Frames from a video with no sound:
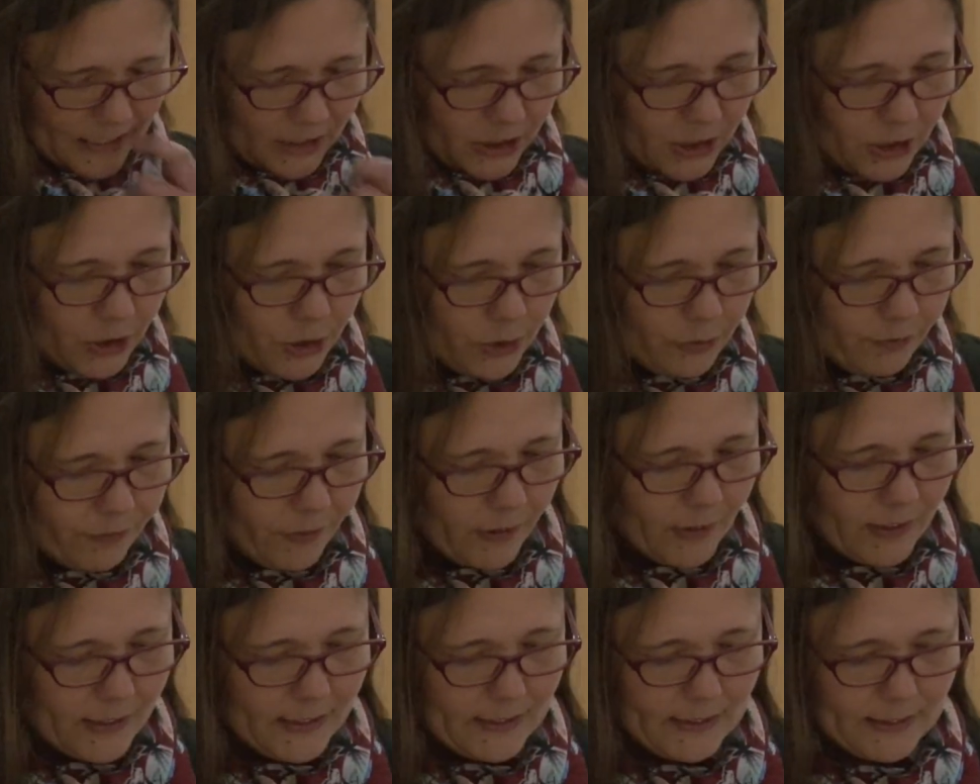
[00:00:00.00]
Did you
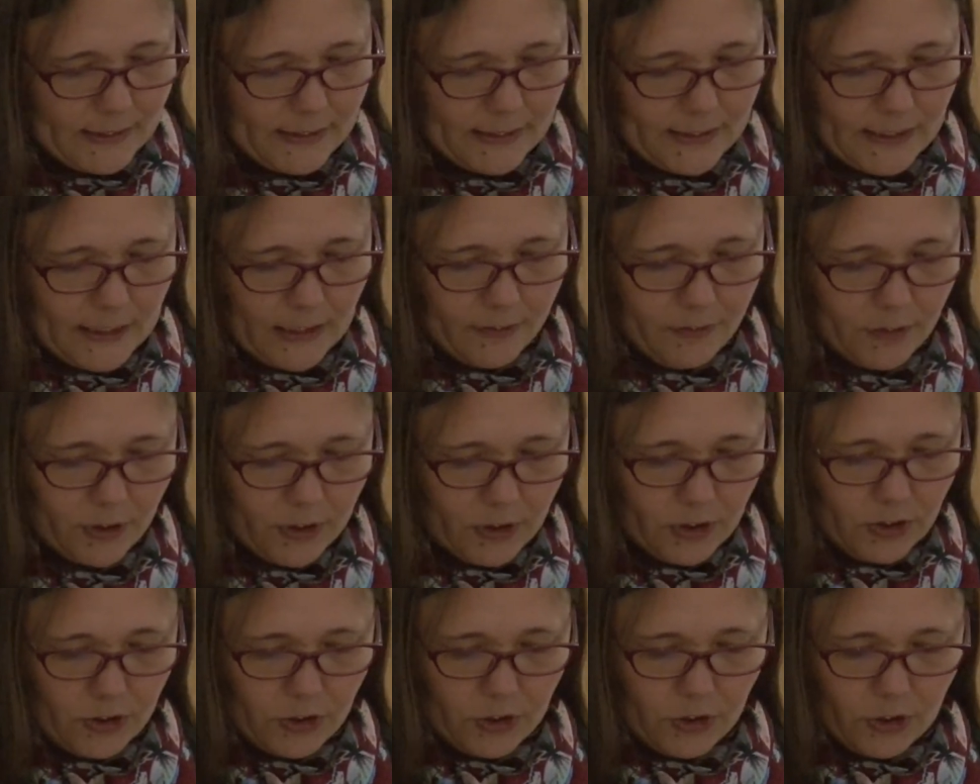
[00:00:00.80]
find
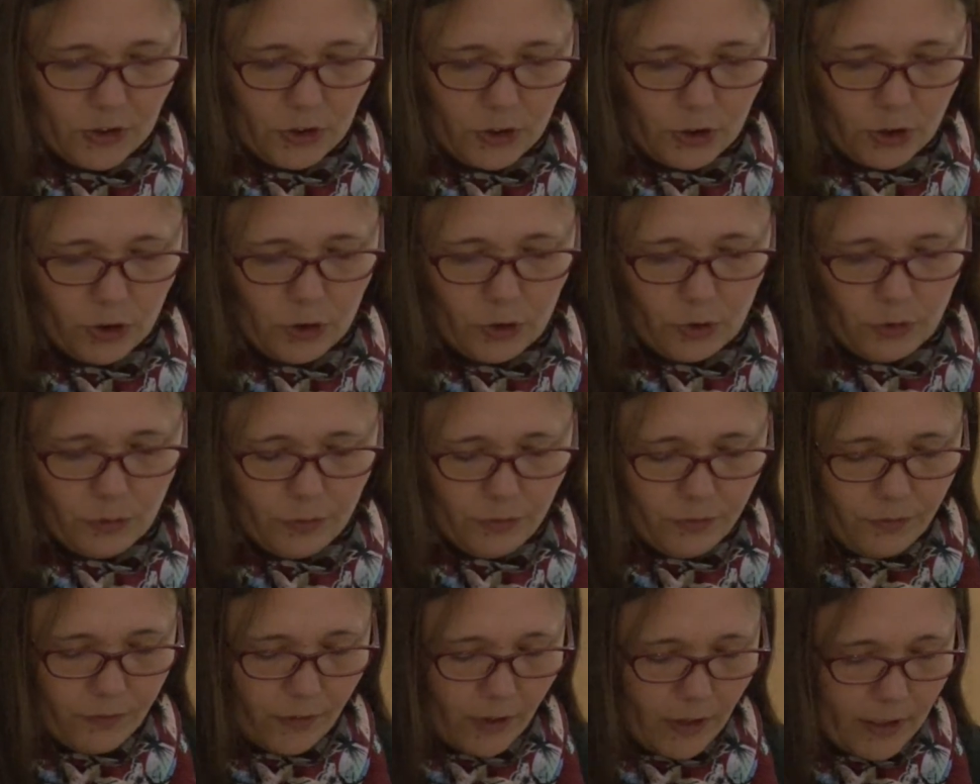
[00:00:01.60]
Stephen's two
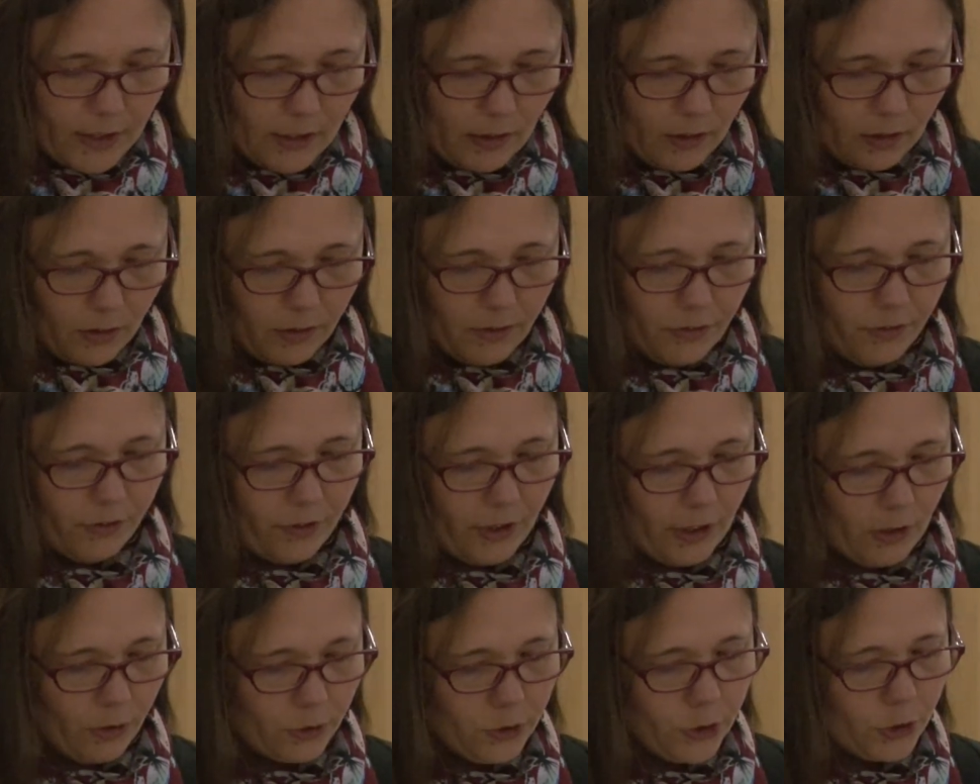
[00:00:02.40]
final
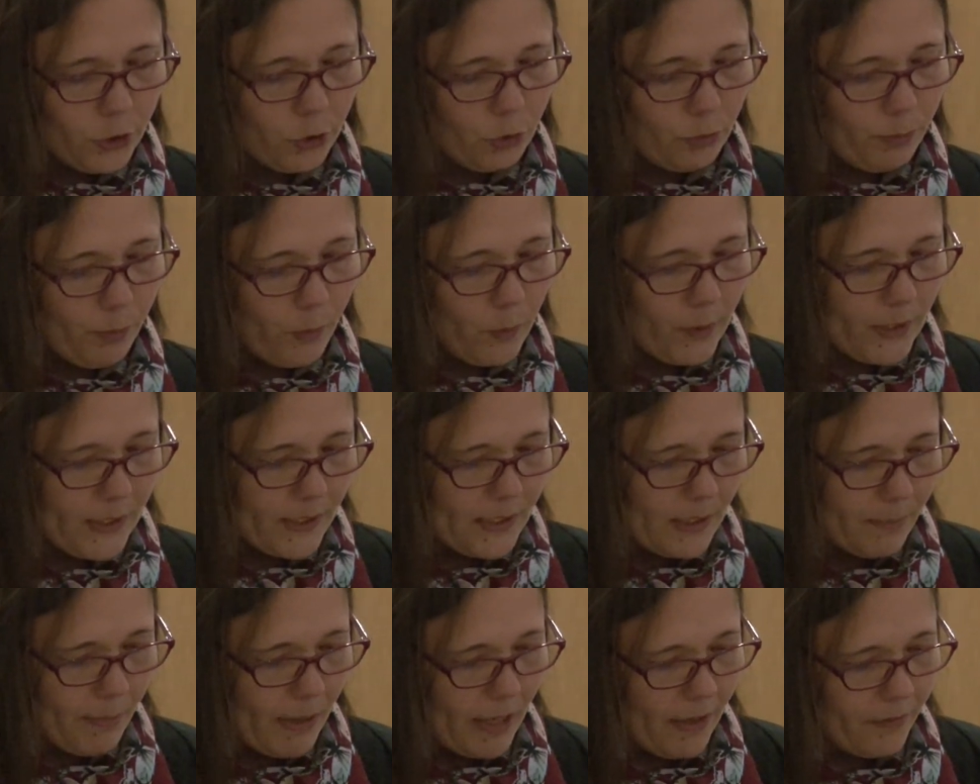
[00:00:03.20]
theological
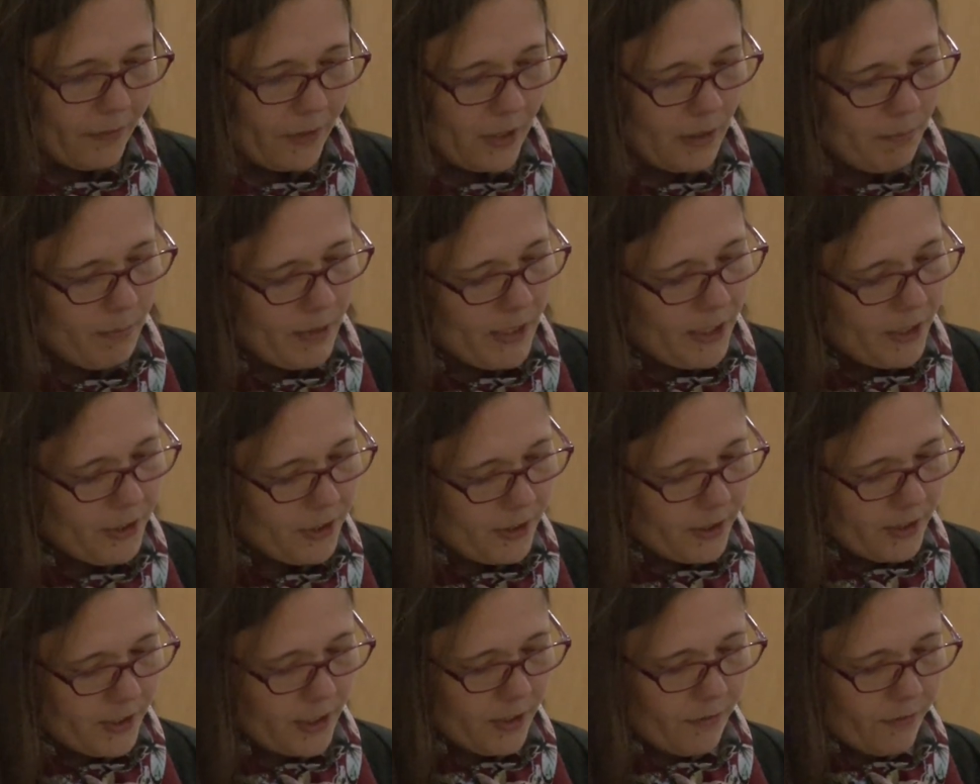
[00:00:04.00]
points about the
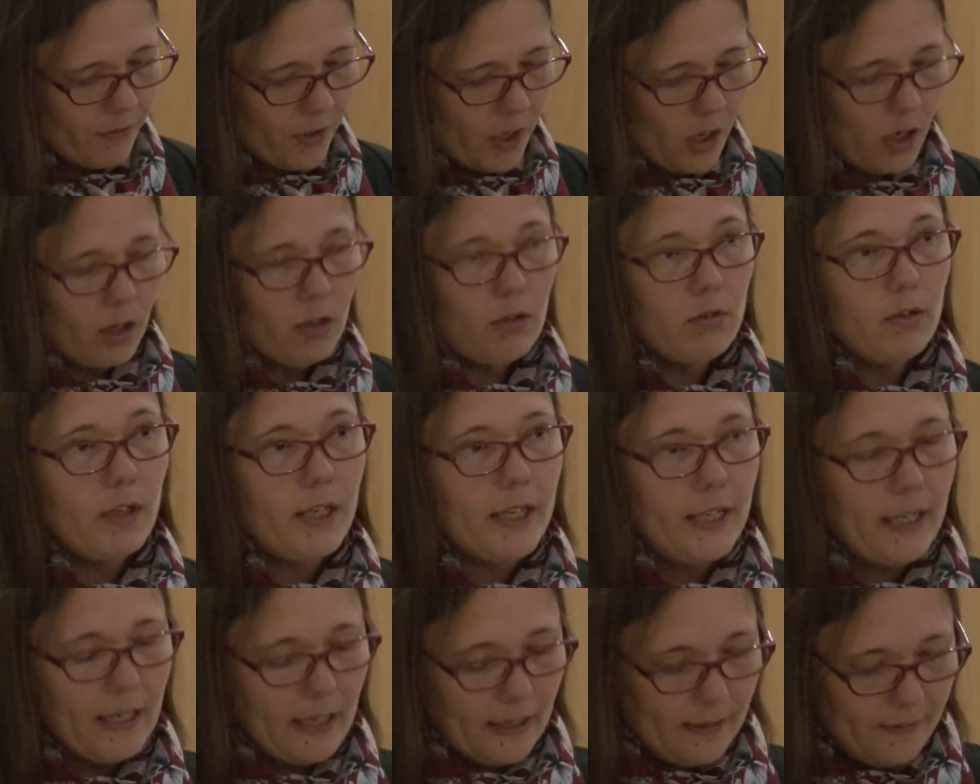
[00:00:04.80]
immediacy of the
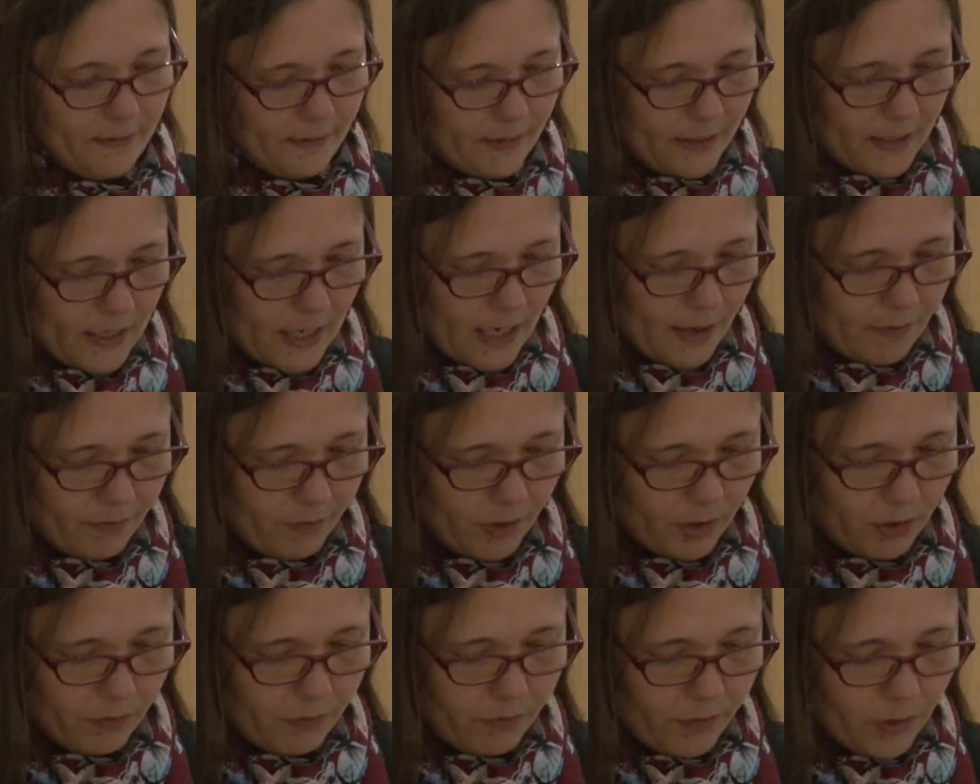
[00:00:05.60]
holy and the
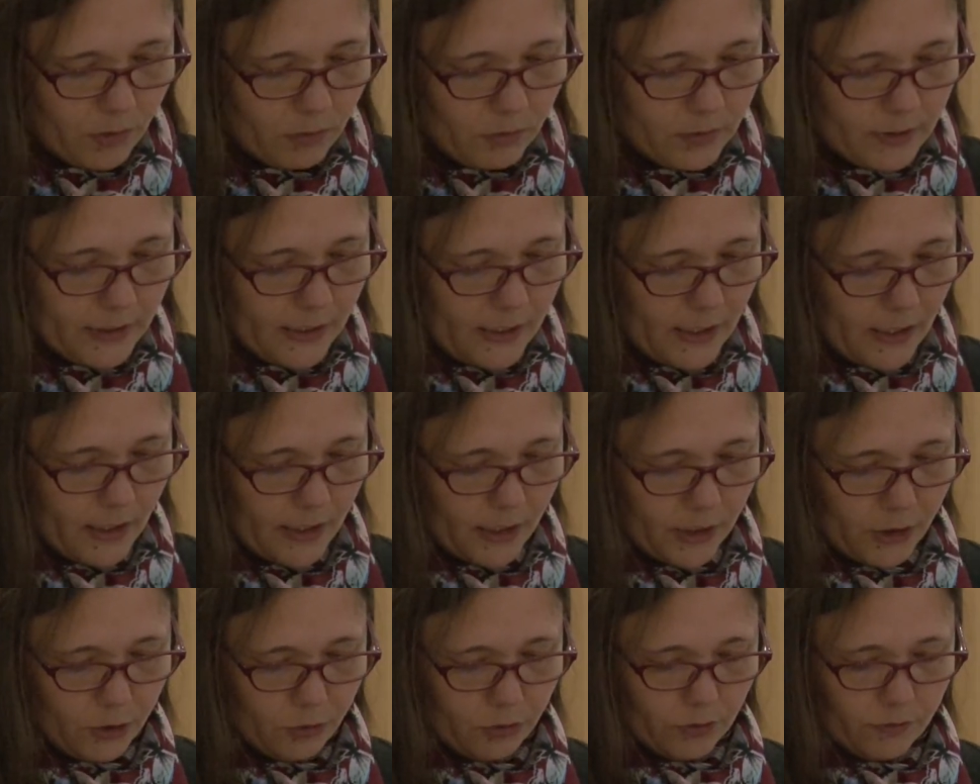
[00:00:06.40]
ever-unfolding
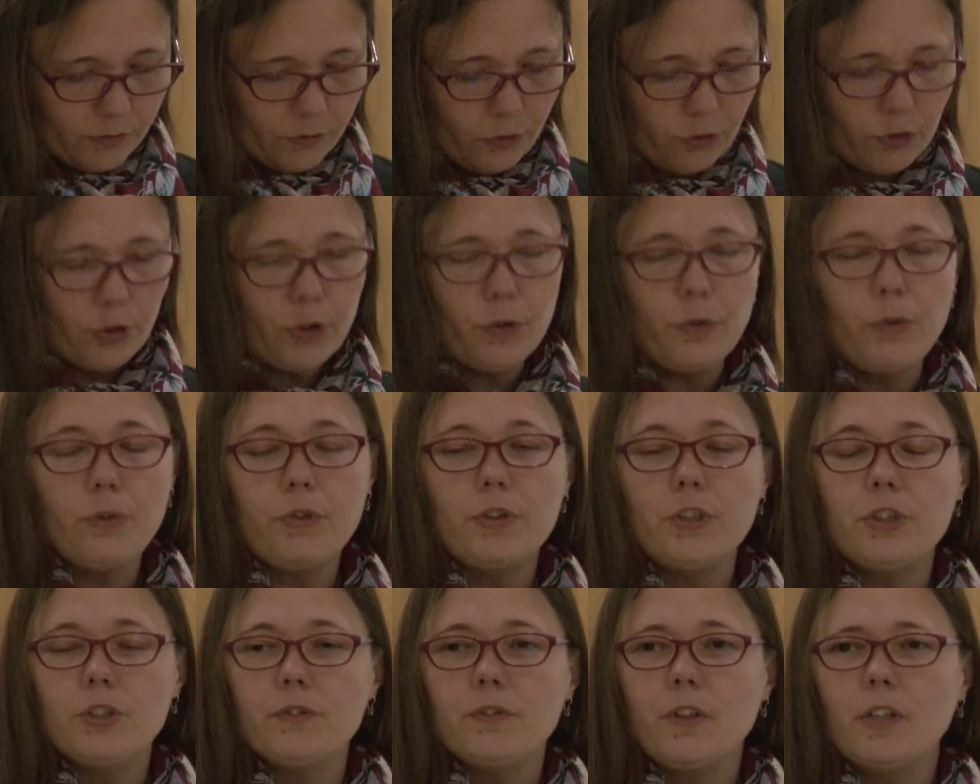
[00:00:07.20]
nature of
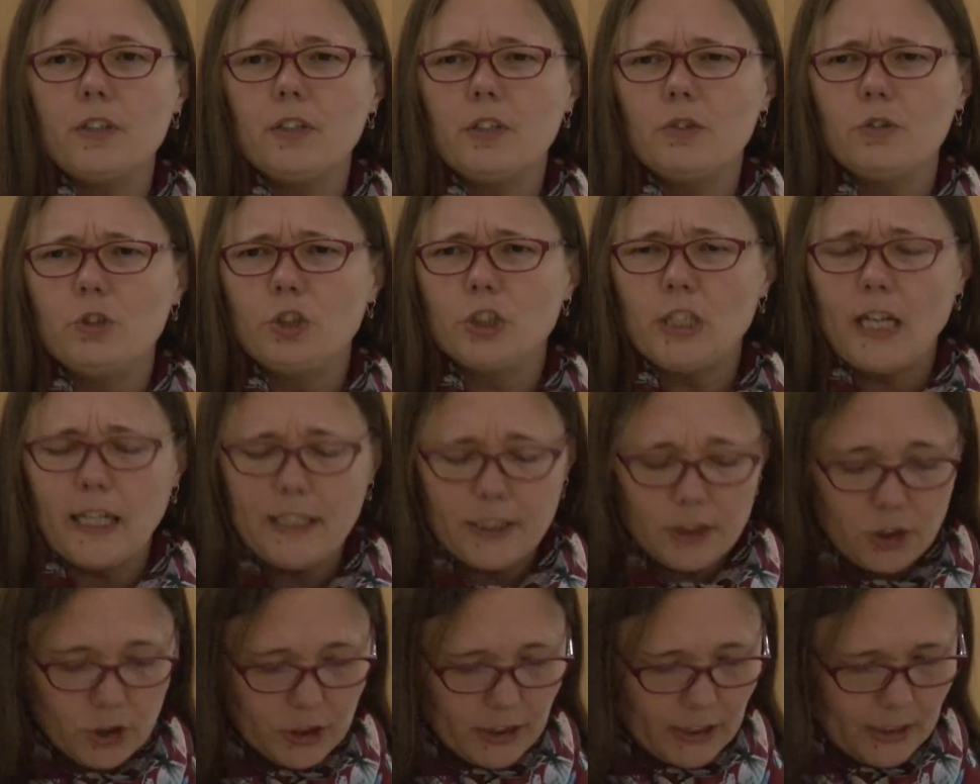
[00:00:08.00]
truth, did you find those
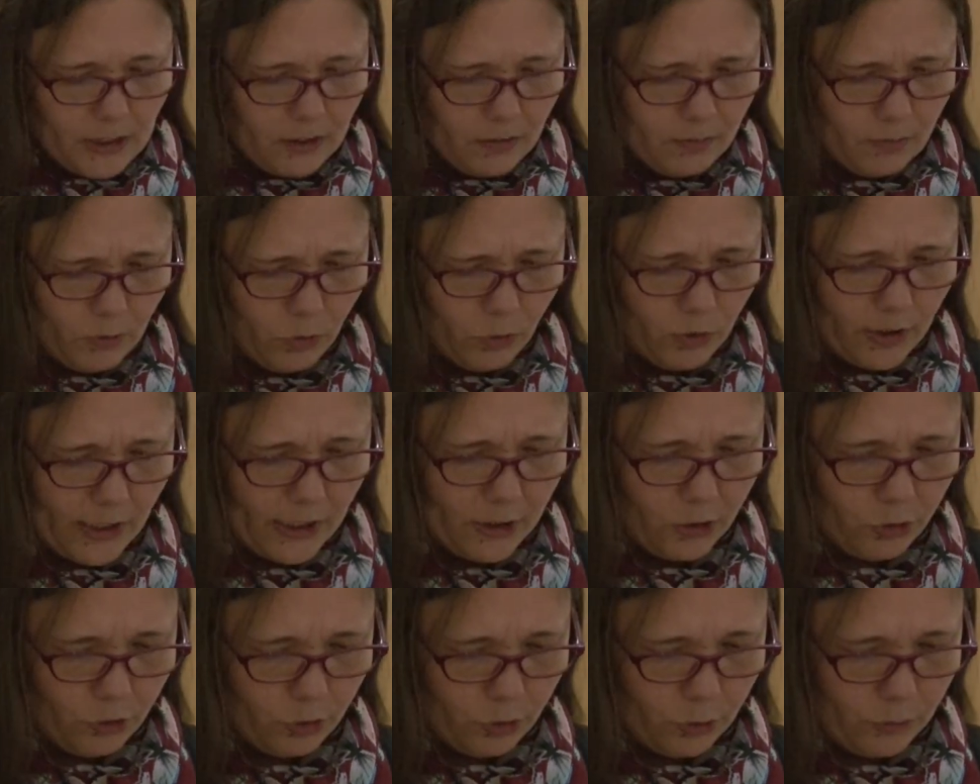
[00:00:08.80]
challenging or
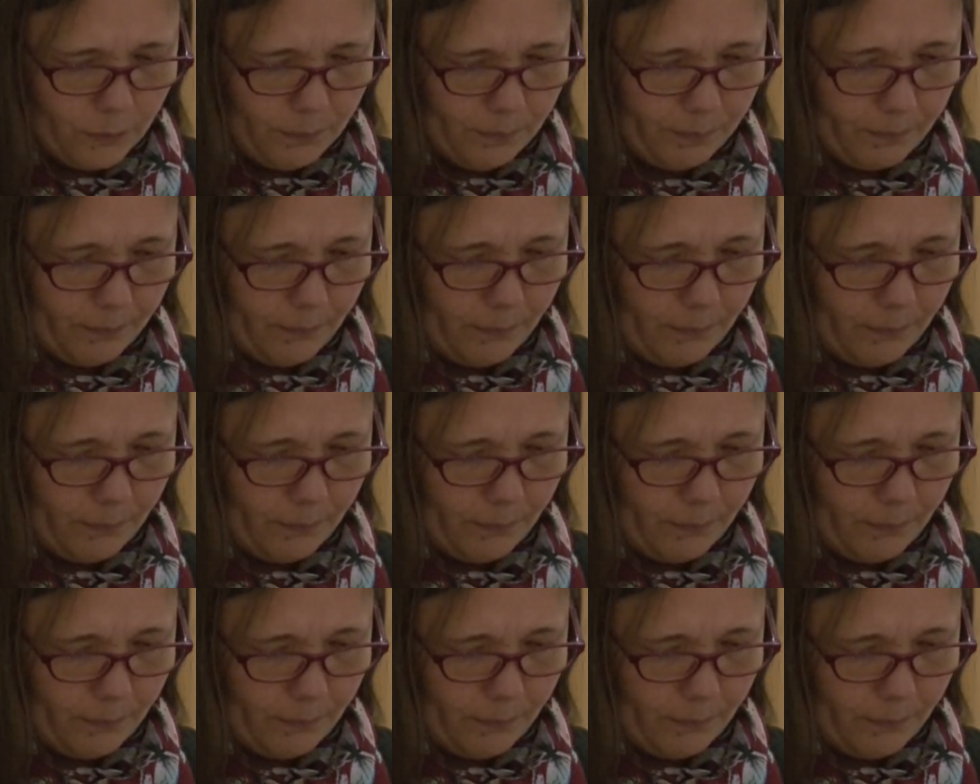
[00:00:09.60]
natural?